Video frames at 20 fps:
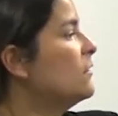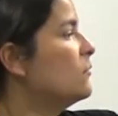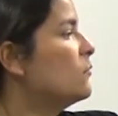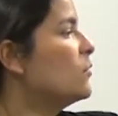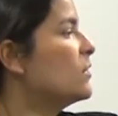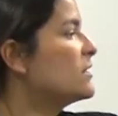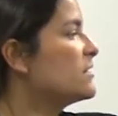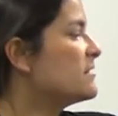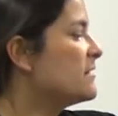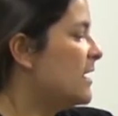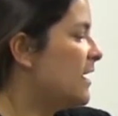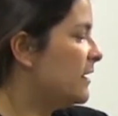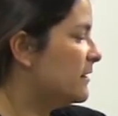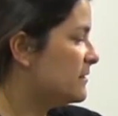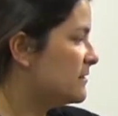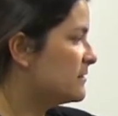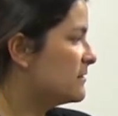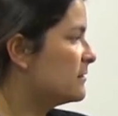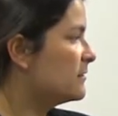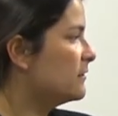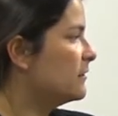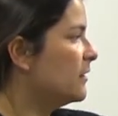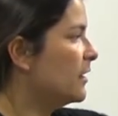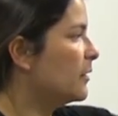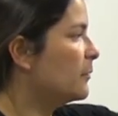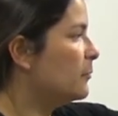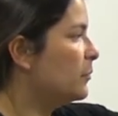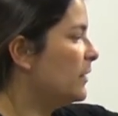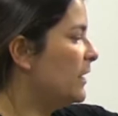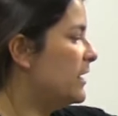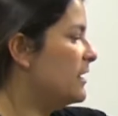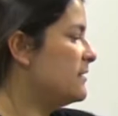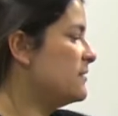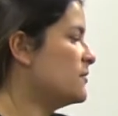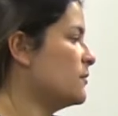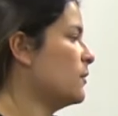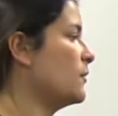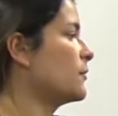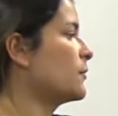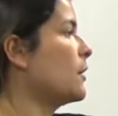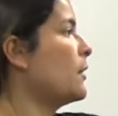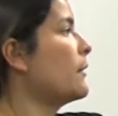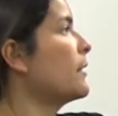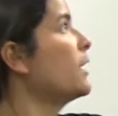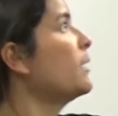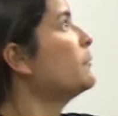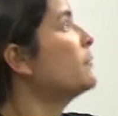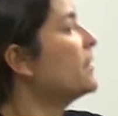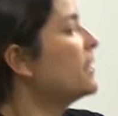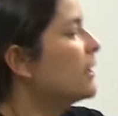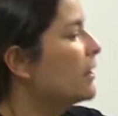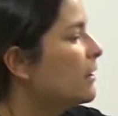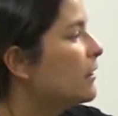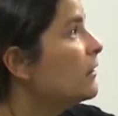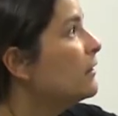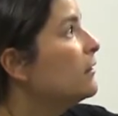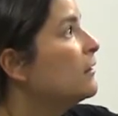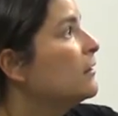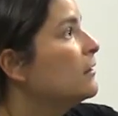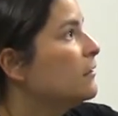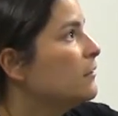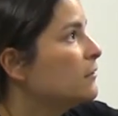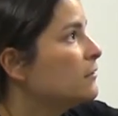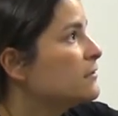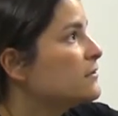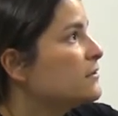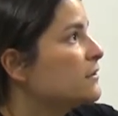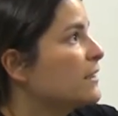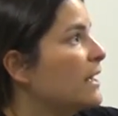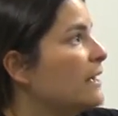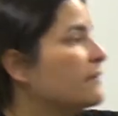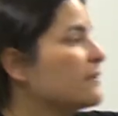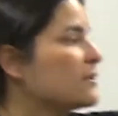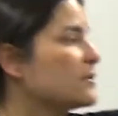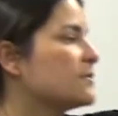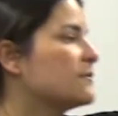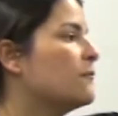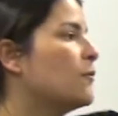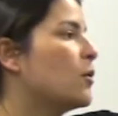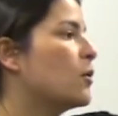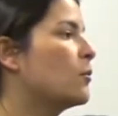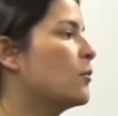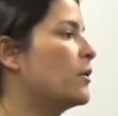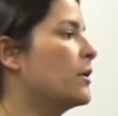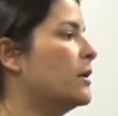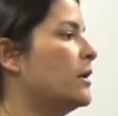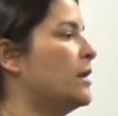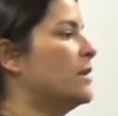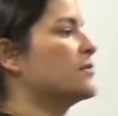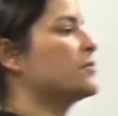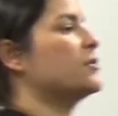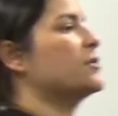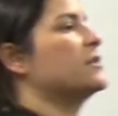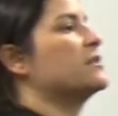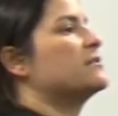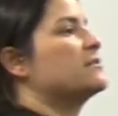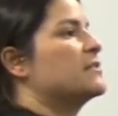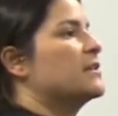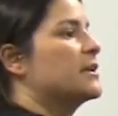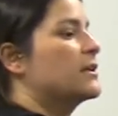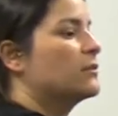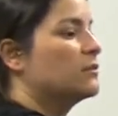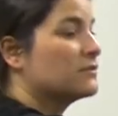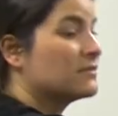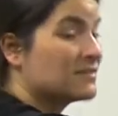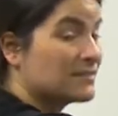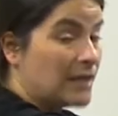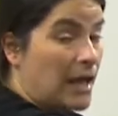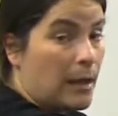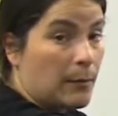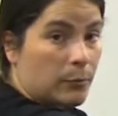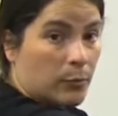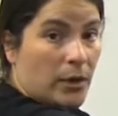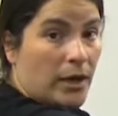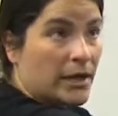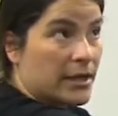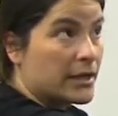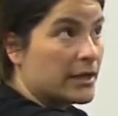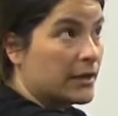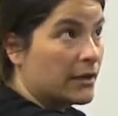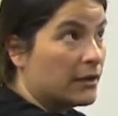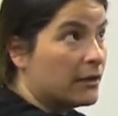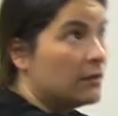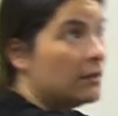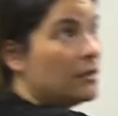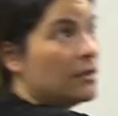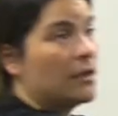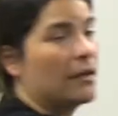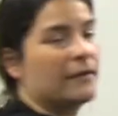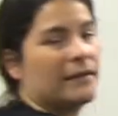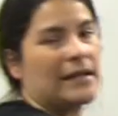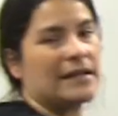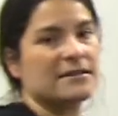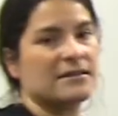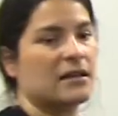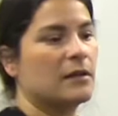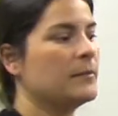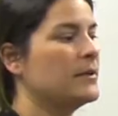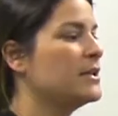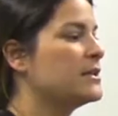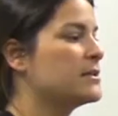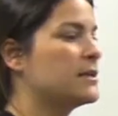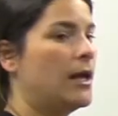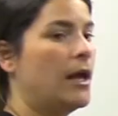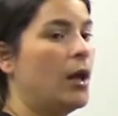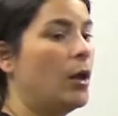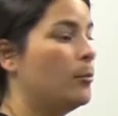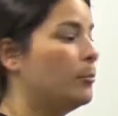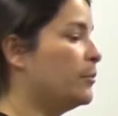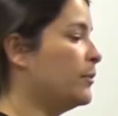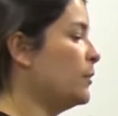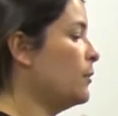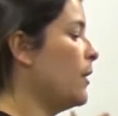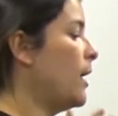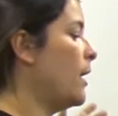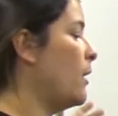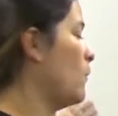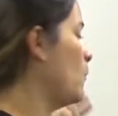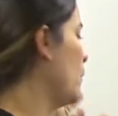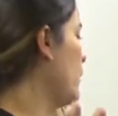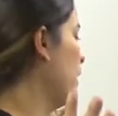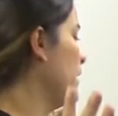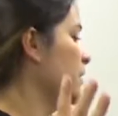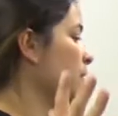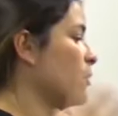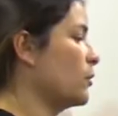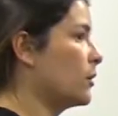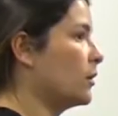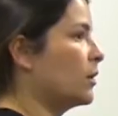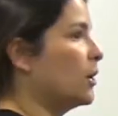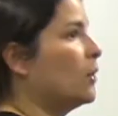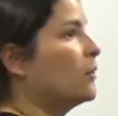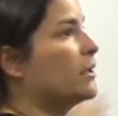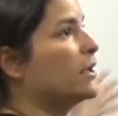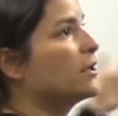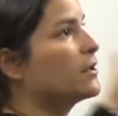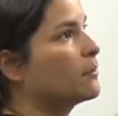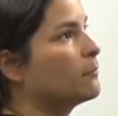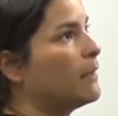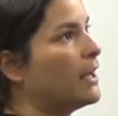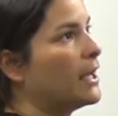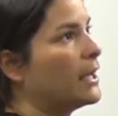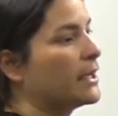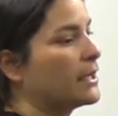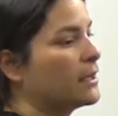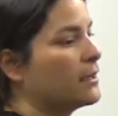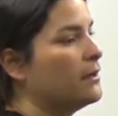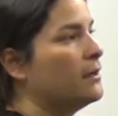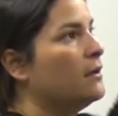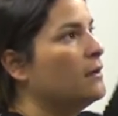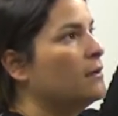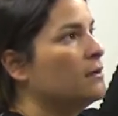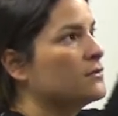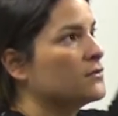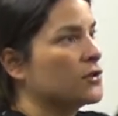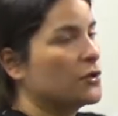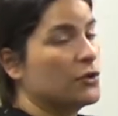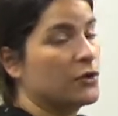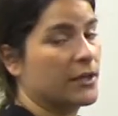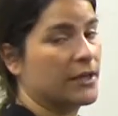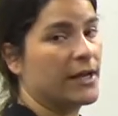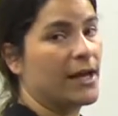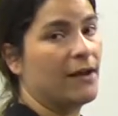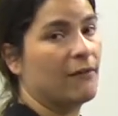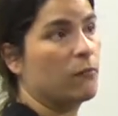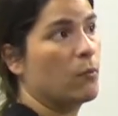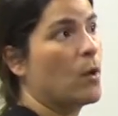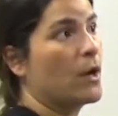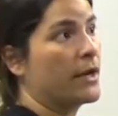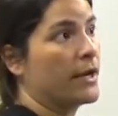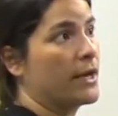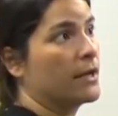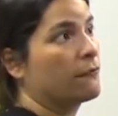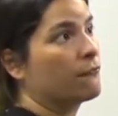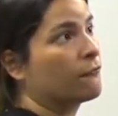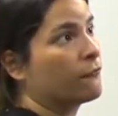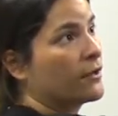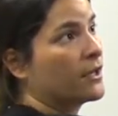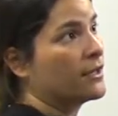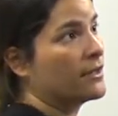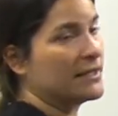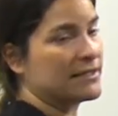Once that's in place, you'll throw it up here, slide this forward. As you can see, it'll stop right here. And that's gonna be to help you out when you're loading your bike so you can have one hand free.